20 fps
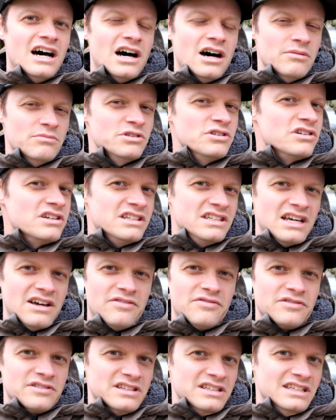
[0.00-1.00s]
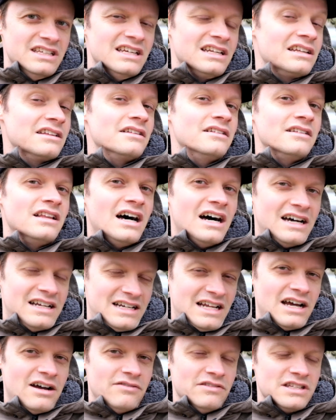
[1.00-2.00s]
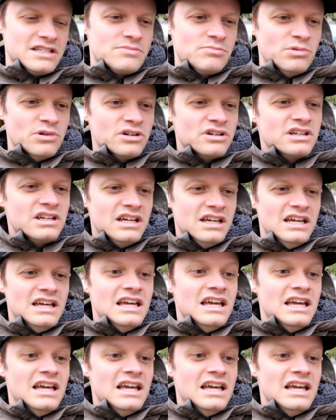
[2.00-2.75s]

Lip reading: you could definitely get a lot out of this book.